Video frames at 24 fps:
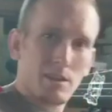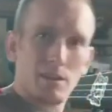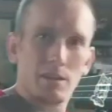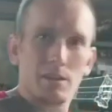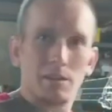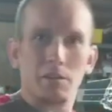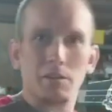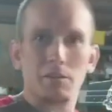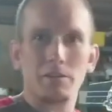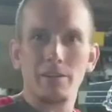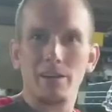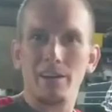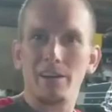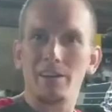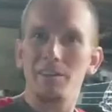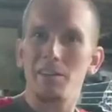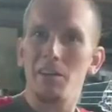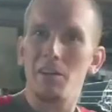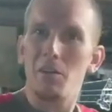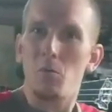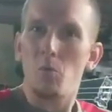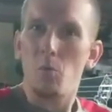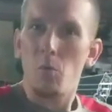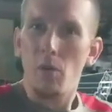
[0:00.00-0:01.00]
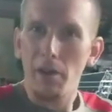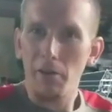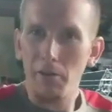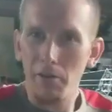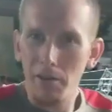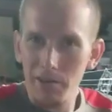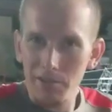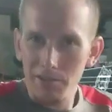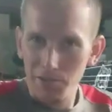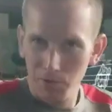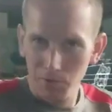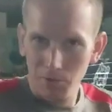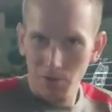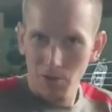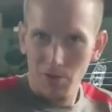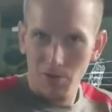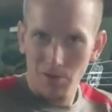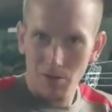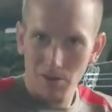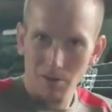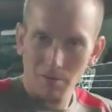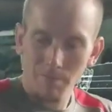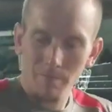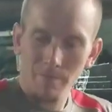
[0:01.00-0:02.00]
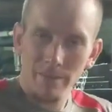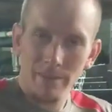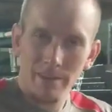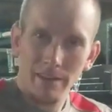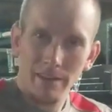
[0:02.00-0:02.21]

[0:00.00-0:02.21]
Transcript: you're not going to wear it too long.